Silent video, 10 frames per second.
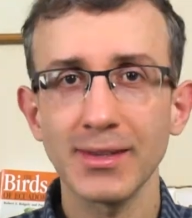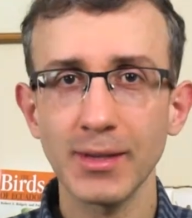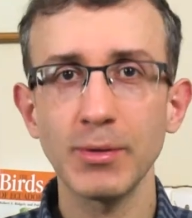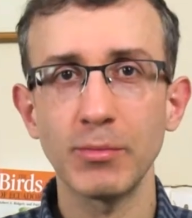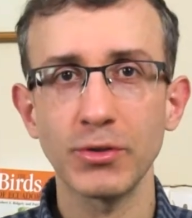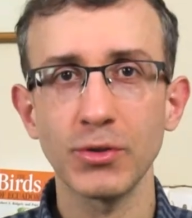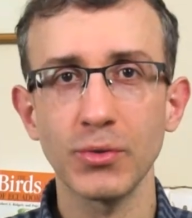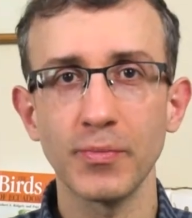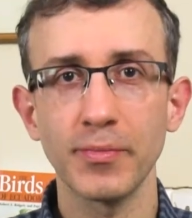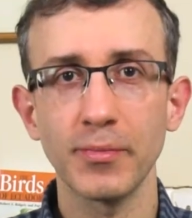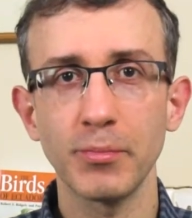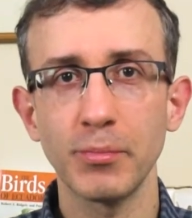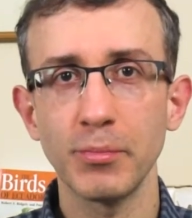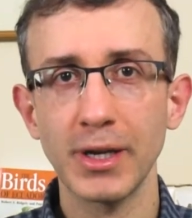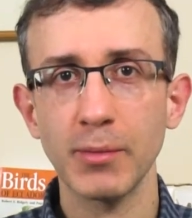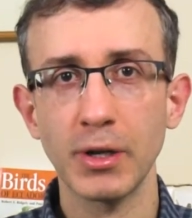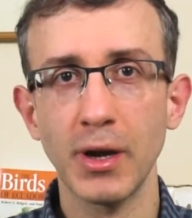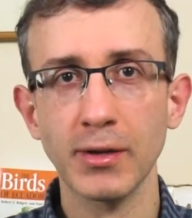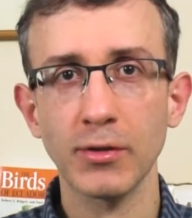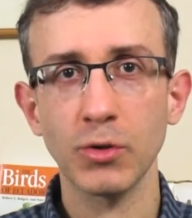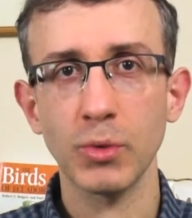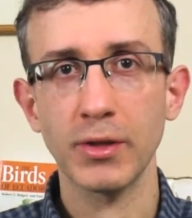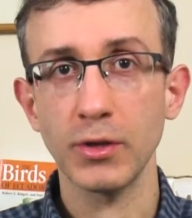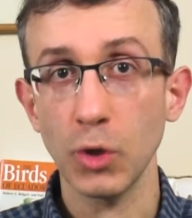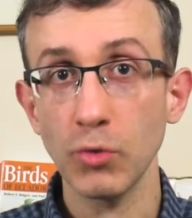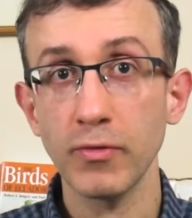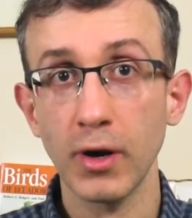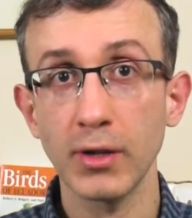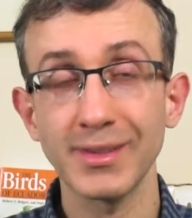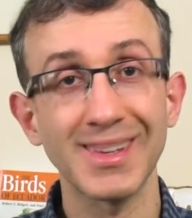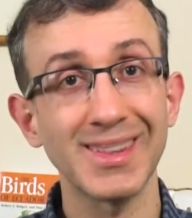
Tip number 2, pick a binocular with a no-fault,